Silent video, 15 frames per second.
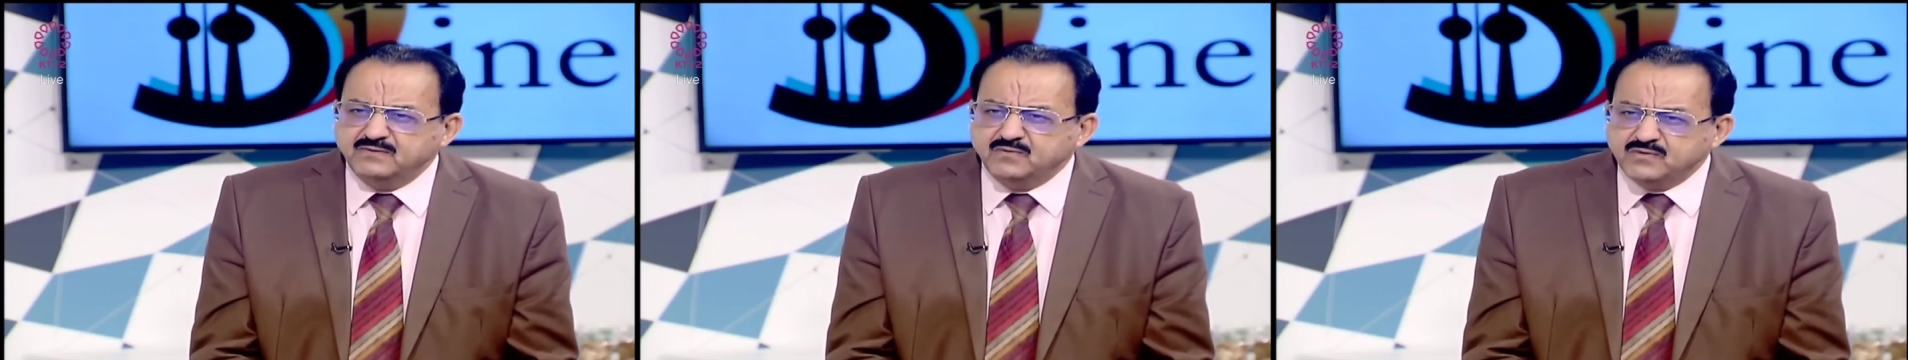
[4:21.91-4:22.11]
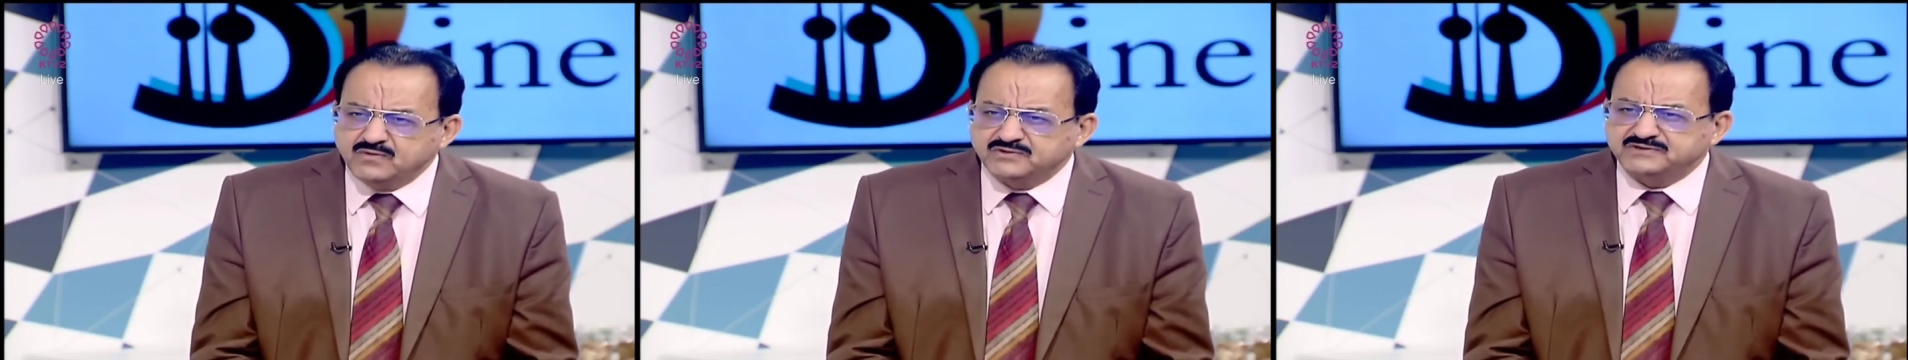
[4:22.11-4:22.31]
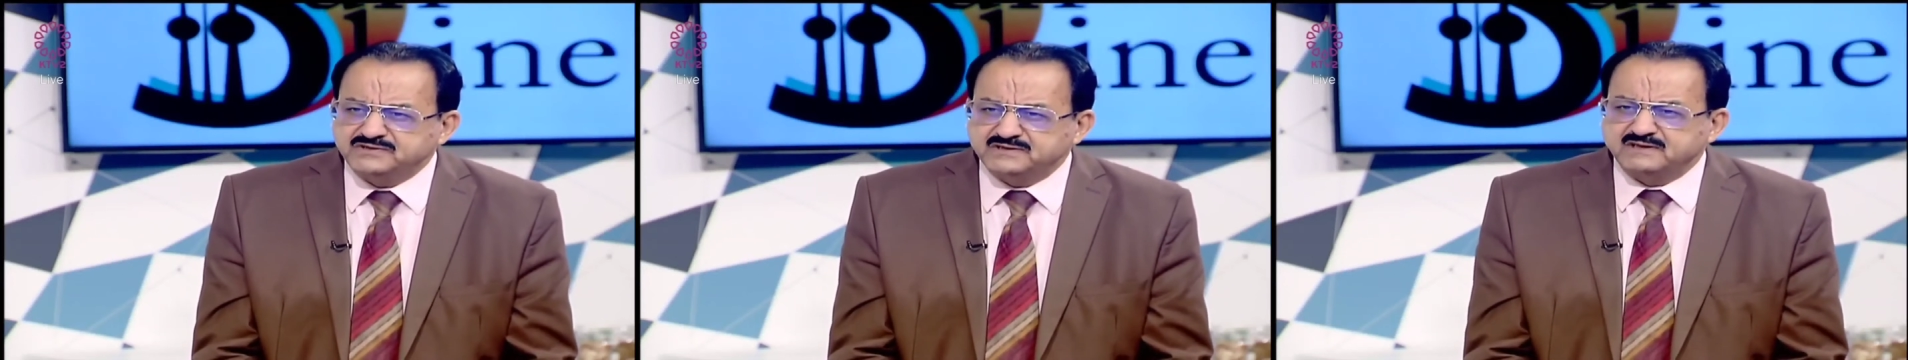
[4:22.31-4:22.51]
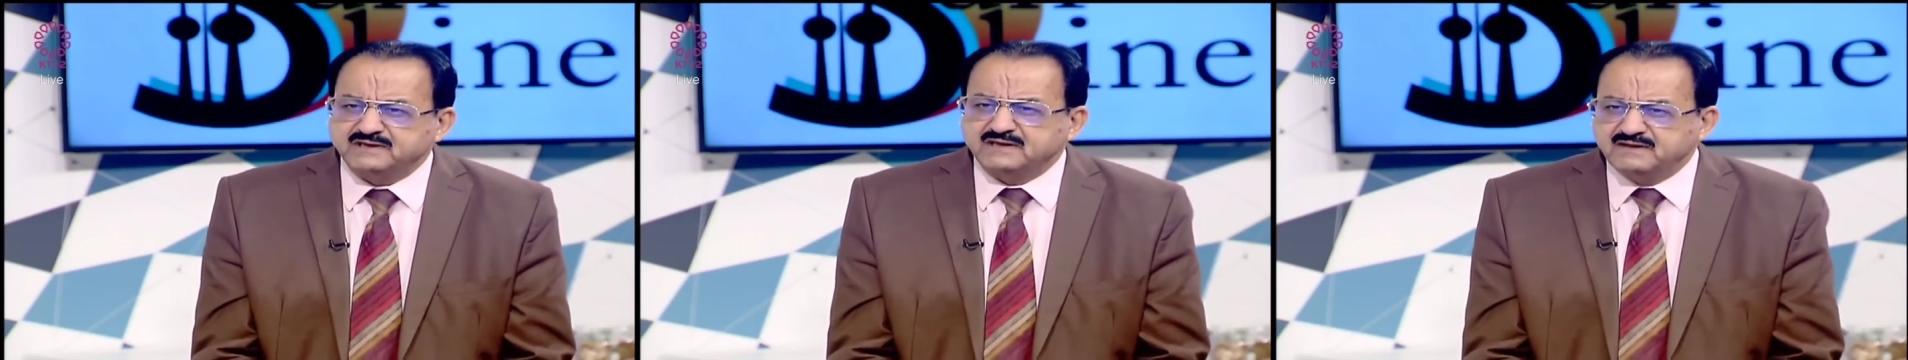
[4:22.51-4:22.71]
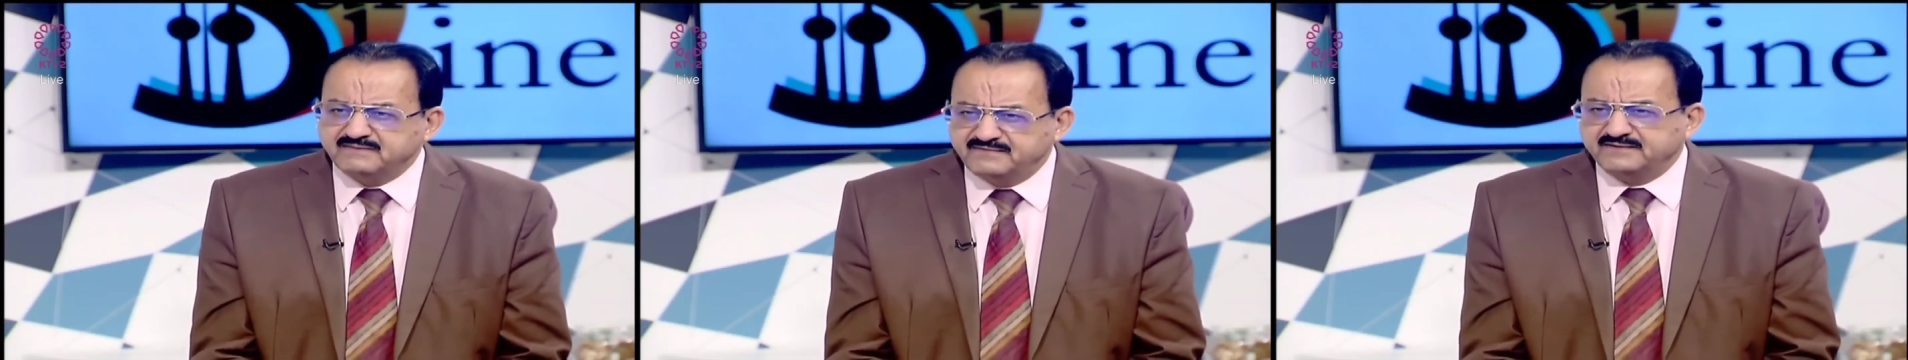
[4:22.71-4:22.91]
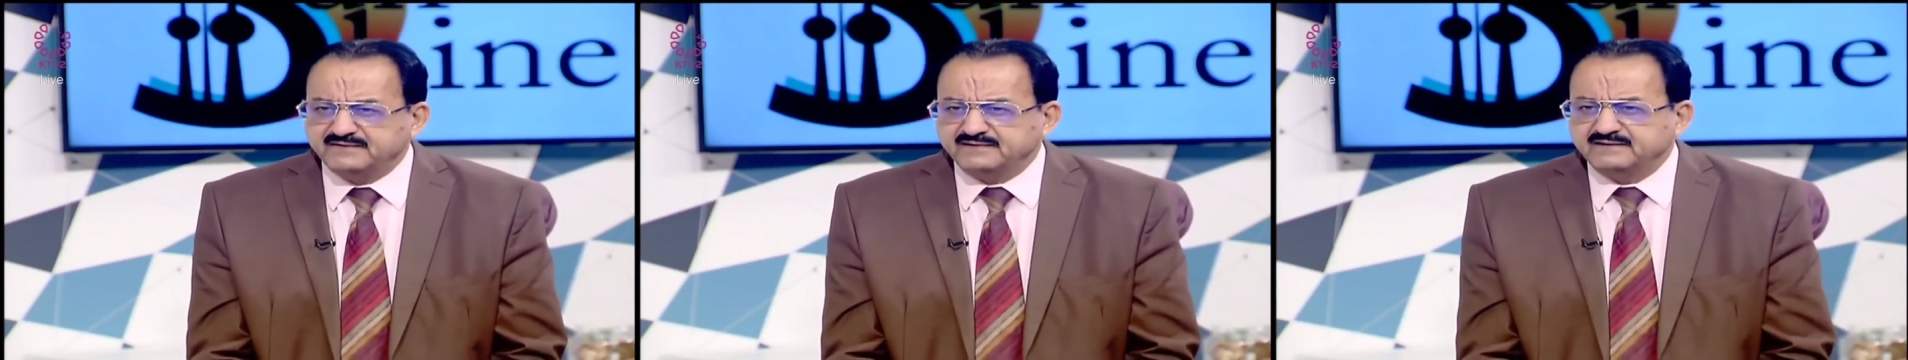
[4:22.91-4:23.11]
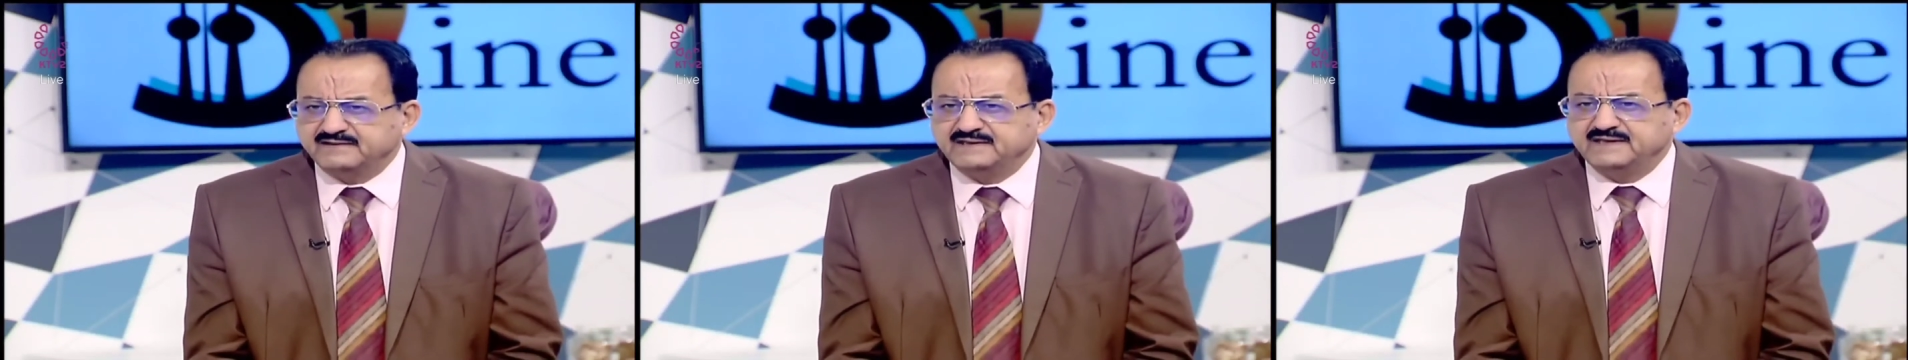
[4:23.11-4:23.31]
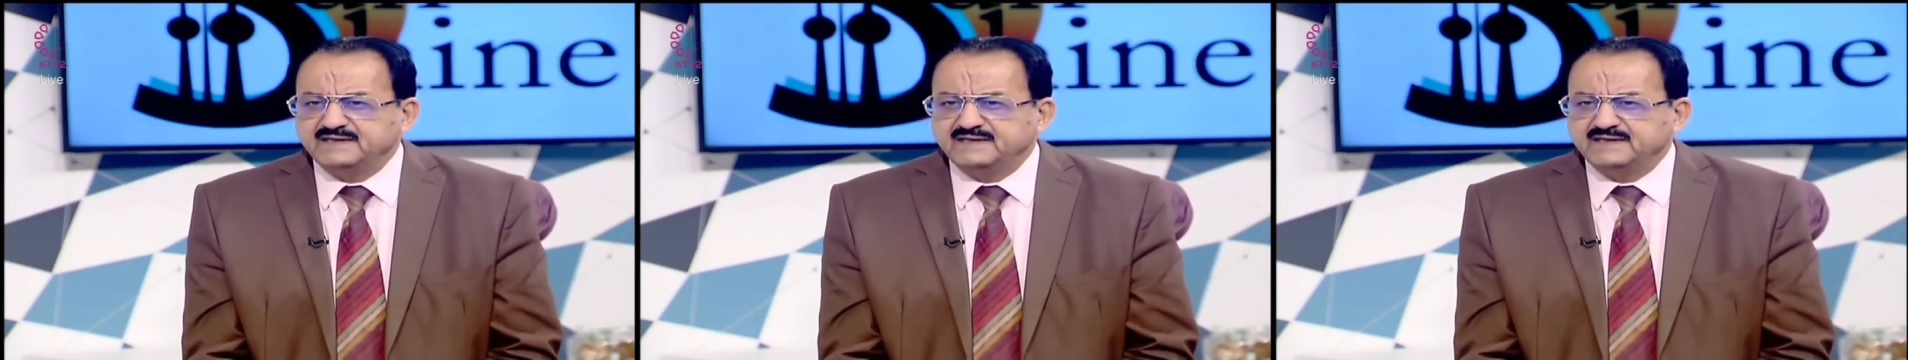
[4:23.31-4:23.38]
water level.